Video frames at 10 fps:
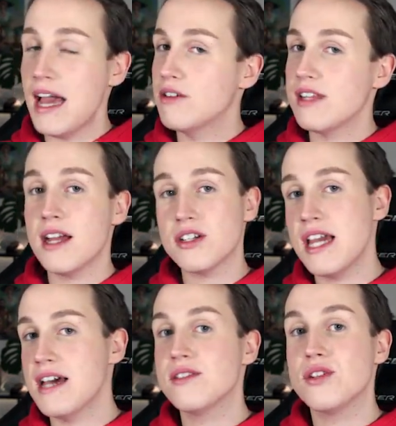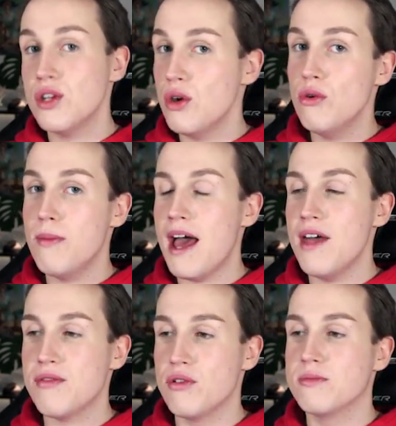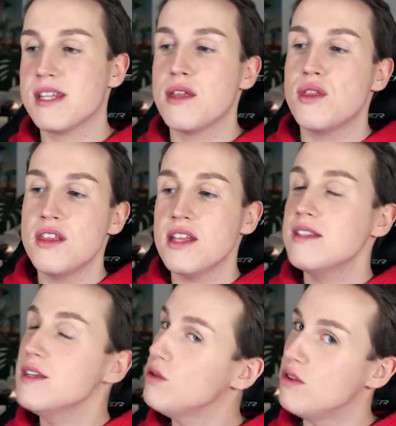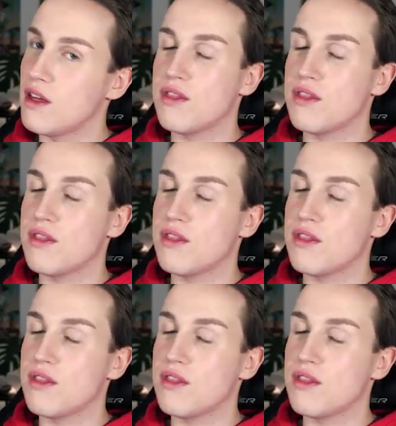house actually has 2 bathrooms. I think that's a unique